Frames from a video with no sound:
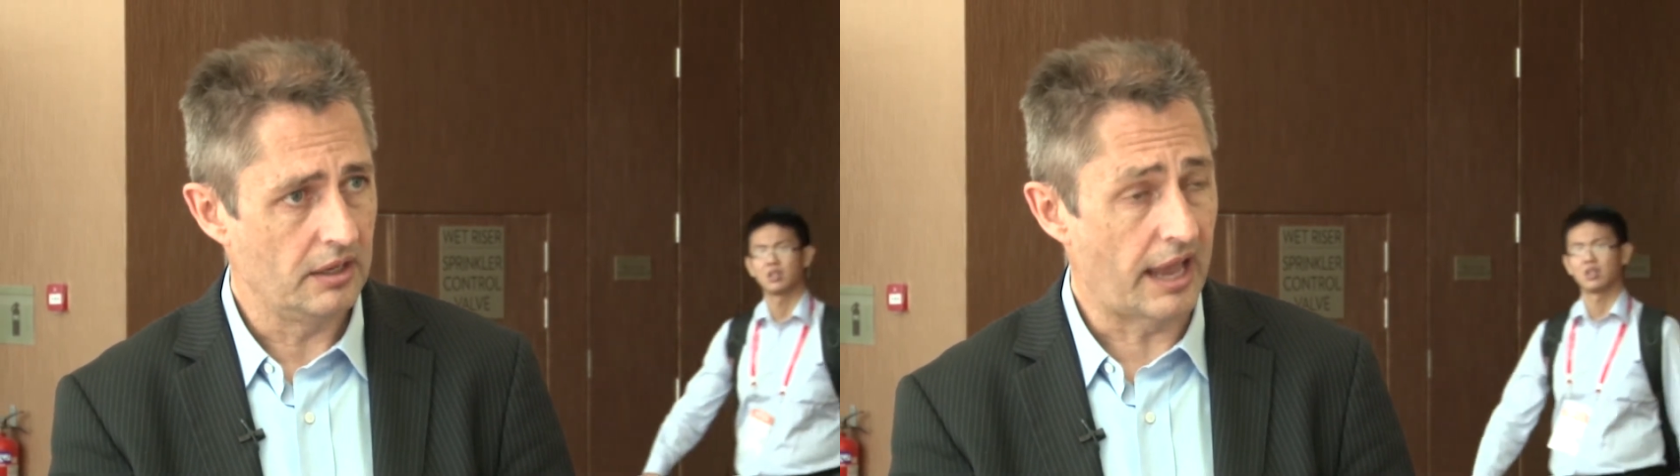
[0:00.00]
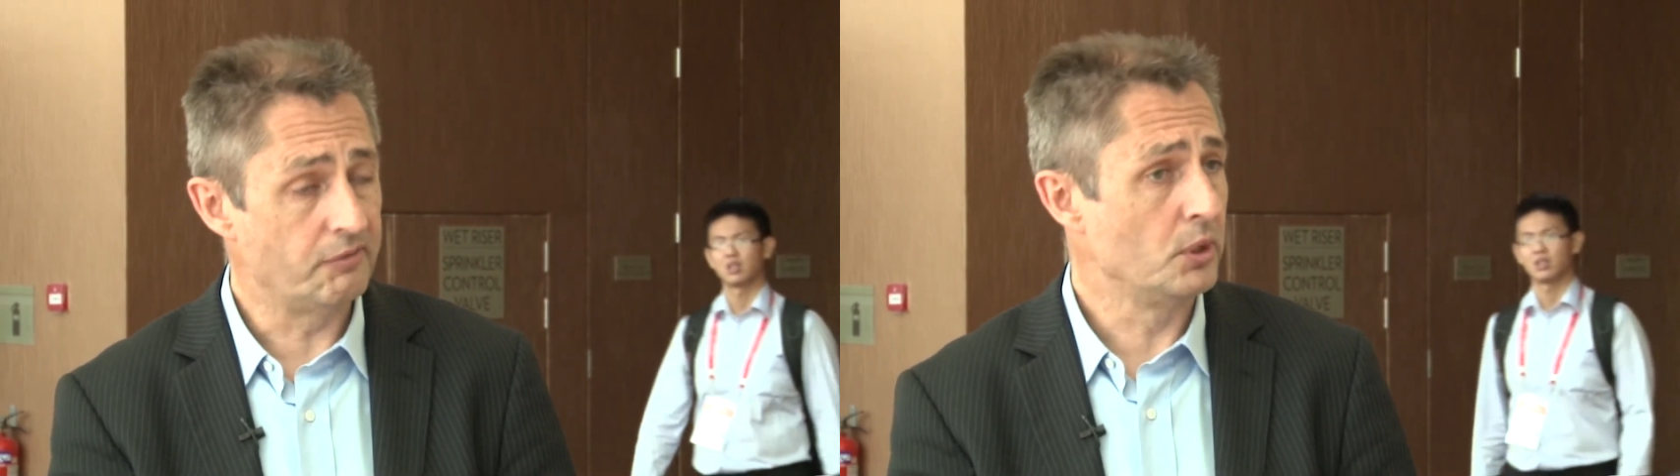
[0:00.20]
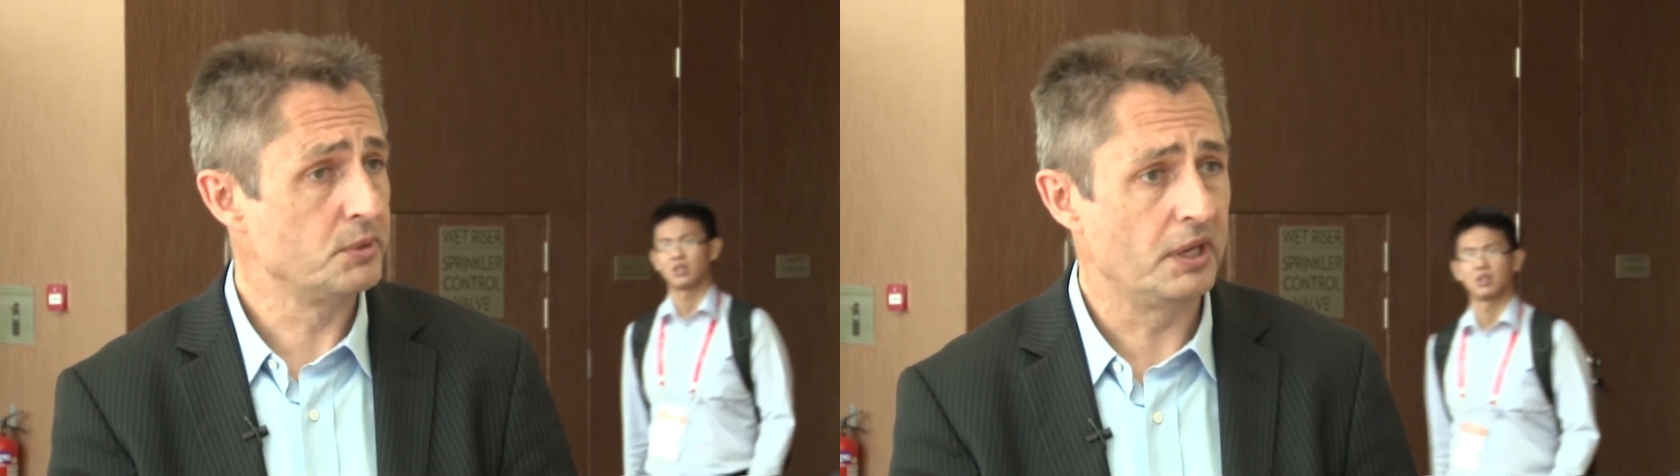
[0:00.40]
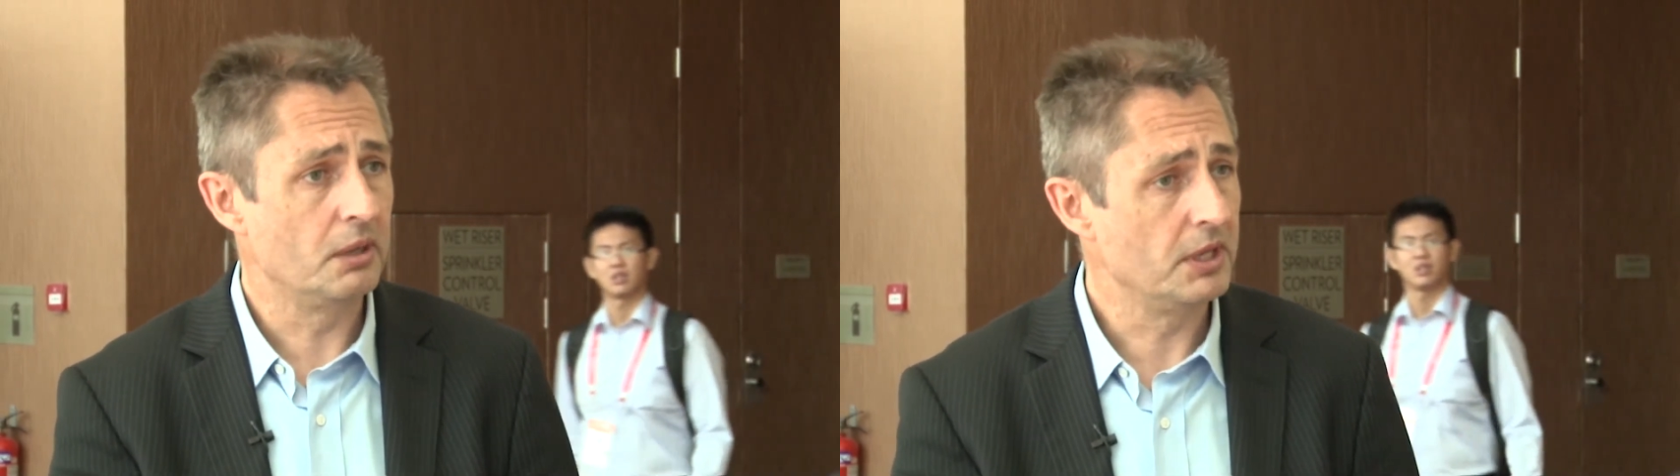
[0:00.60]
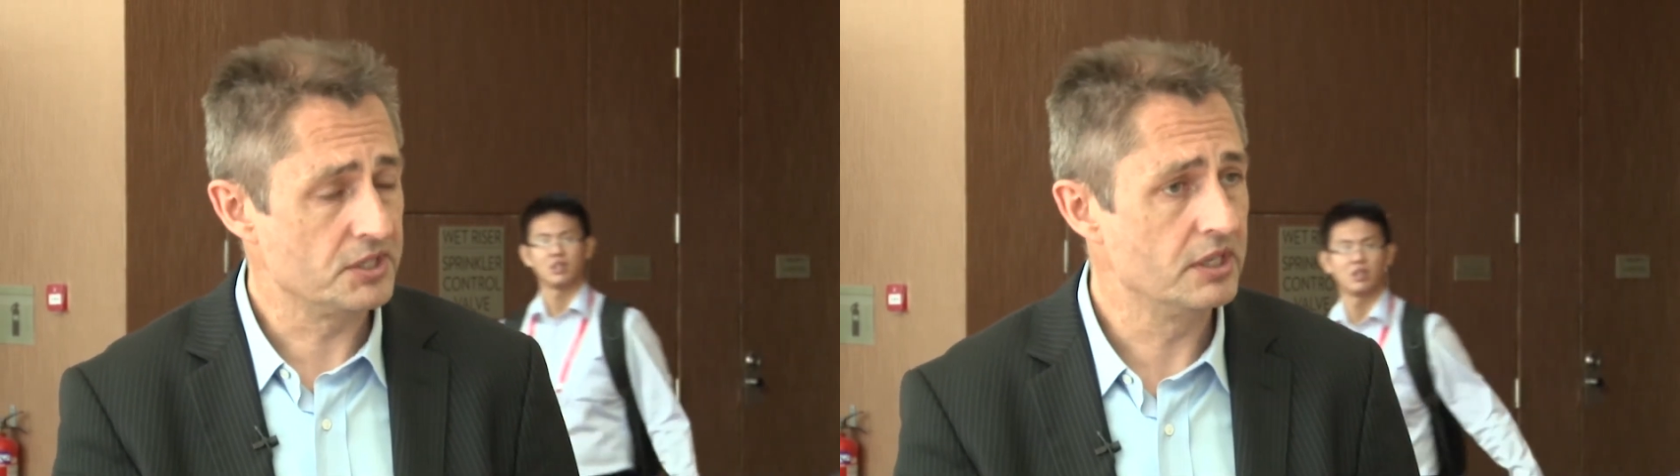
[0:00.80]
Everyone's
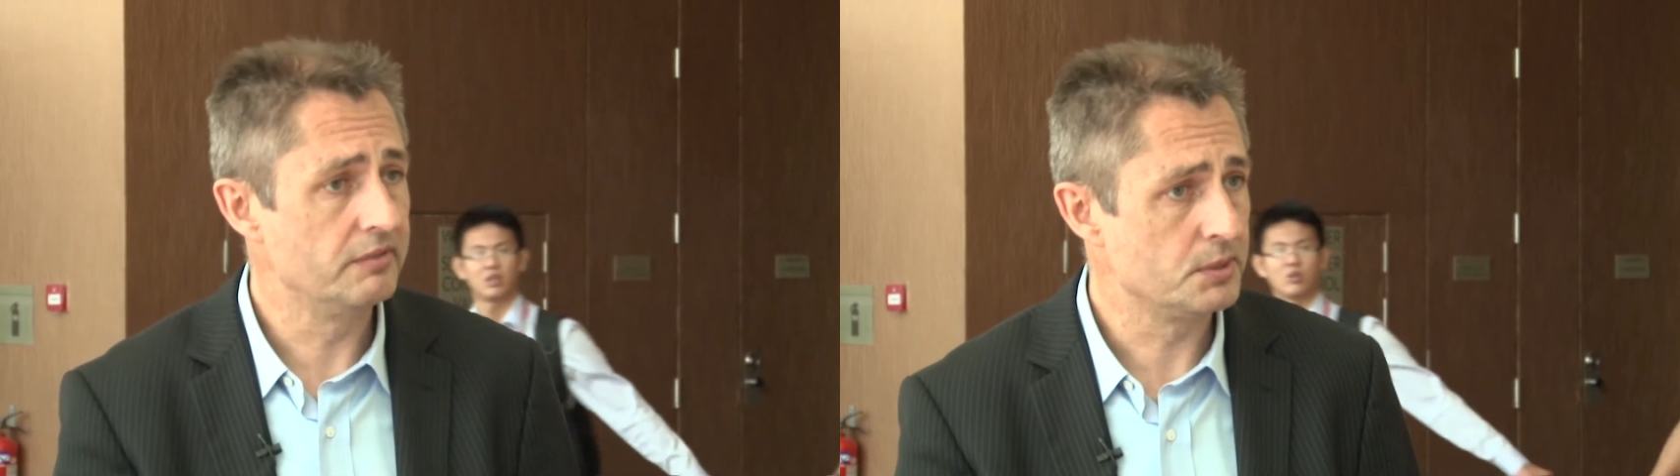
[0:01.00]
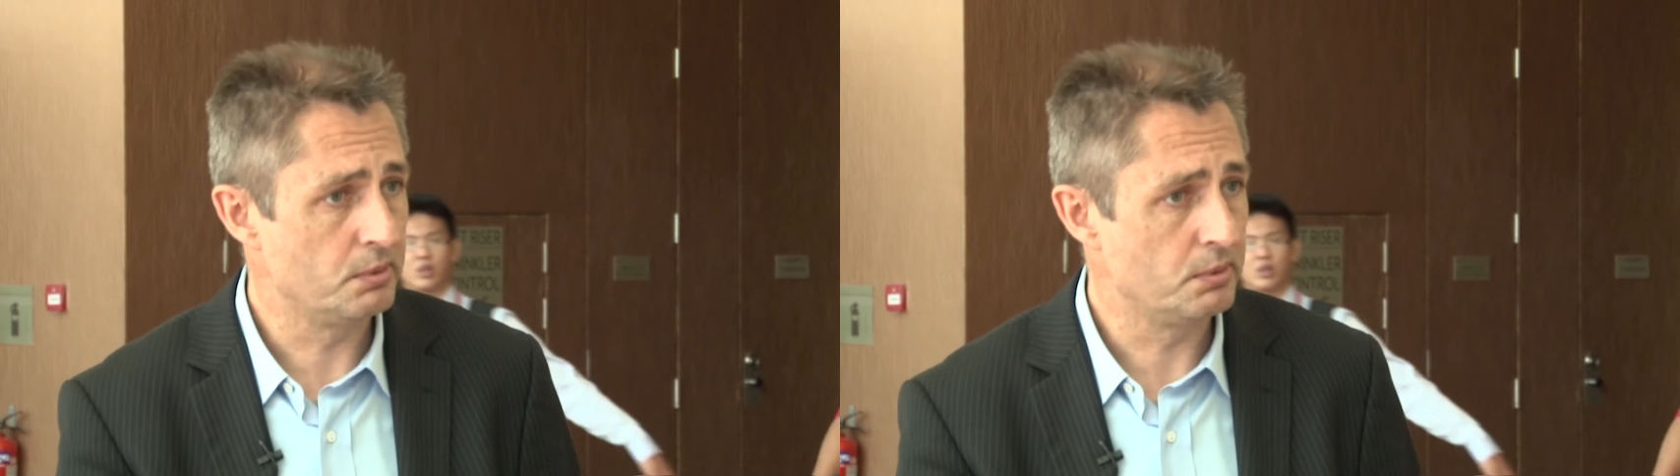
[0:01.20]
becoming a service